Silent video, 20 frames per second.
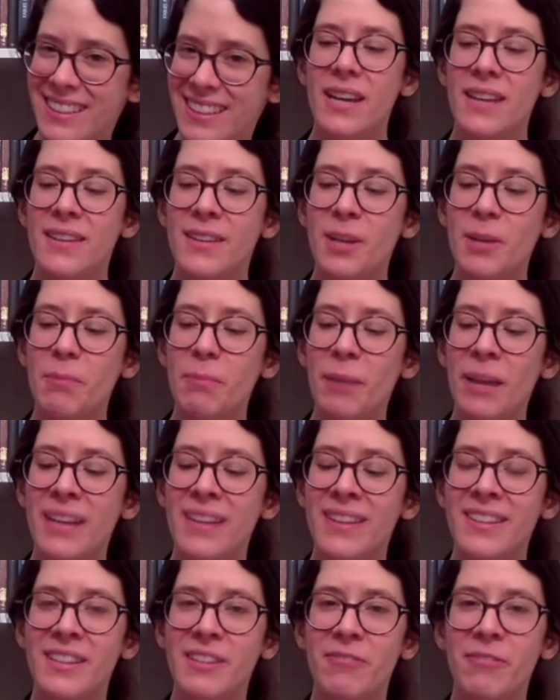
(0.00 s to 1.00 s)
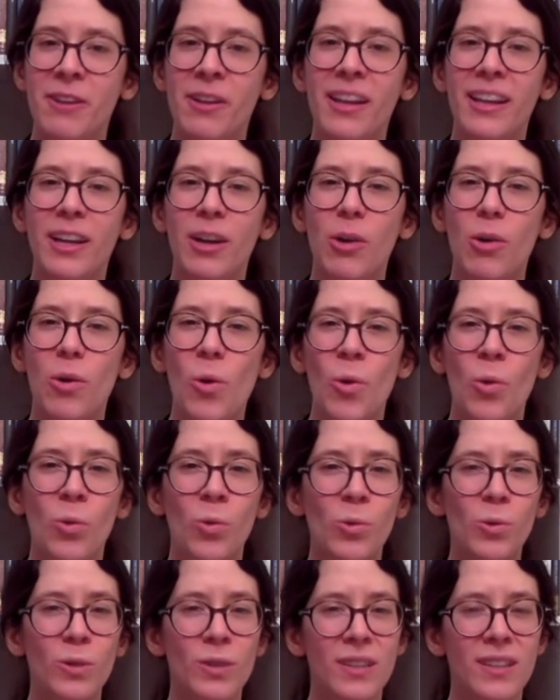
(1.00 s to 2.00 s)
In certain places it felt like
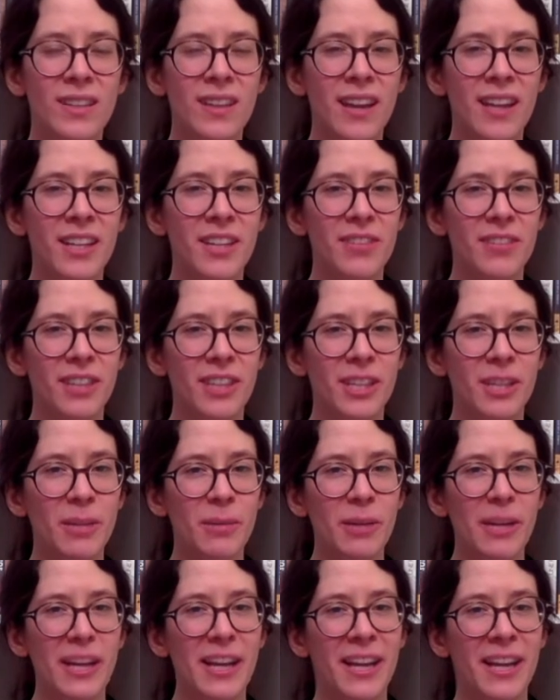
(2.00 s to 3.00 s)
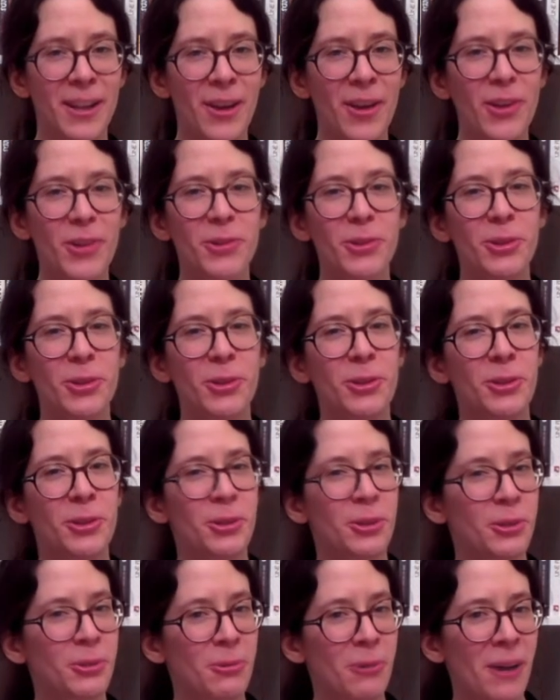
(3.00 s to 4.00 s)
old science fiction, and not in a
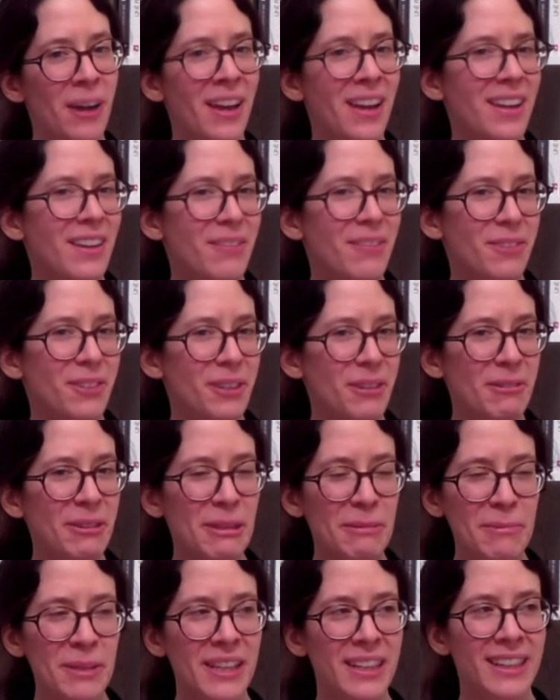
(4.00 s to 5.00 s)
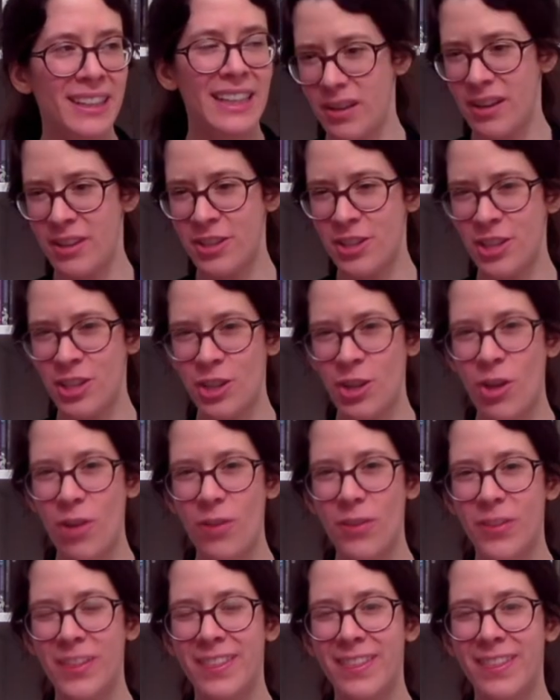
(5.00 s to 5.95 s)
good way, if you know what I mean. And just not